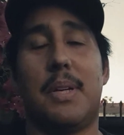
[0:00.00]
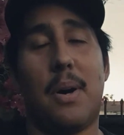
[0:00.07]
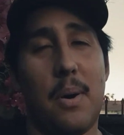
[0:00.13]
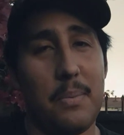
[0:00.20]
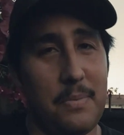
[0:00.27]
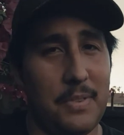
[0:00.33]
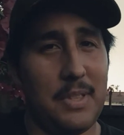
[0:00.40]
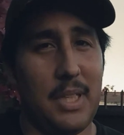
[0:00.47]

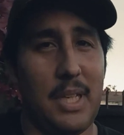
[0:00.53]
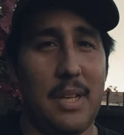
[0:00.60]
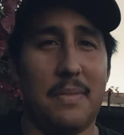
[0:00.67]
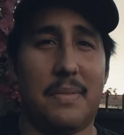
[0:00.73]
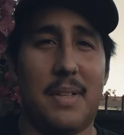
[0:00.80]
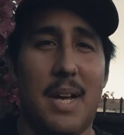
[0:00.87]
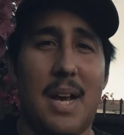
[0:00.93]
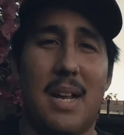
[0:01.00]
Hopefully,
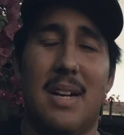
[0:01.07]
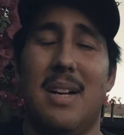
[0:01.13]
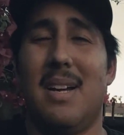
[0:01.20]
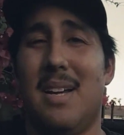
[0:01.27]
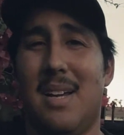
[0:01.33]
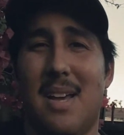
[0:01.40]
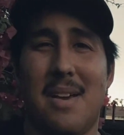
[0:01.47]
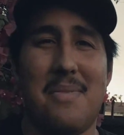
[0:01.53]
if not,
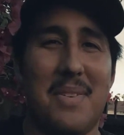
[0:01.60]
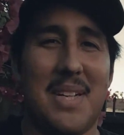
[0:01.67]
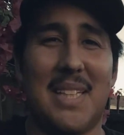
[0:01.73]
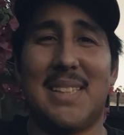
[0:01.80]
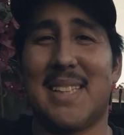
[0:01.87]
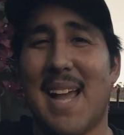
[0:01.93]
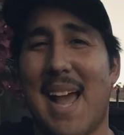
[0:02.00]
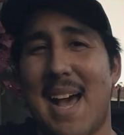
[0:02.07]
if it
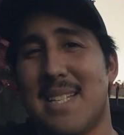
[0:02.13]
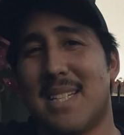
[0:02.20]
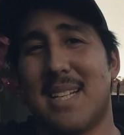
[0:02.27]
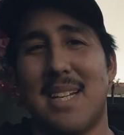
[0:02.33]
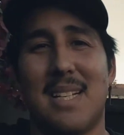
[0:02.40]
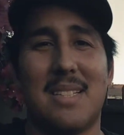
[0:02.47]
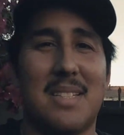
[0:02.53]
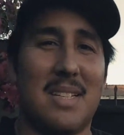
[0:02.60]
needs
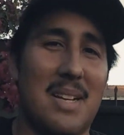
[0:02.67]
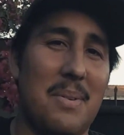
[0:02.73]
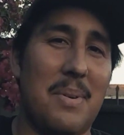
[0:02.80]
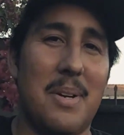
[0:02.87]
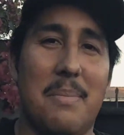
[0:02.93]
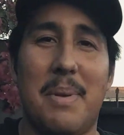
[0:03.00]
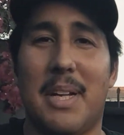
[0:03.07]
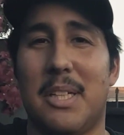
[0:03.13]
gaskets and I
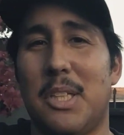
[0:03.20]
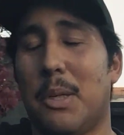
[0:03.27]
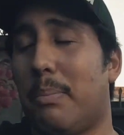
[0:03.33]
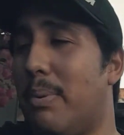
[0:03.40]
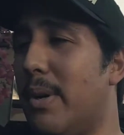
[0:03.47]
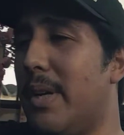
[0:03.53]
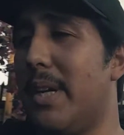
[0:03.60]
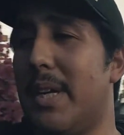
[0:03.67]
want to make it look
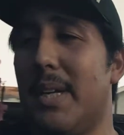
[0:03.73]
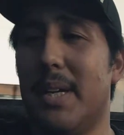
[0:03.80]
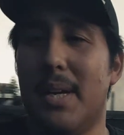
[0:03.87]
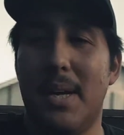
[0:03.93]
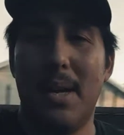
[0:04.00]
pretty,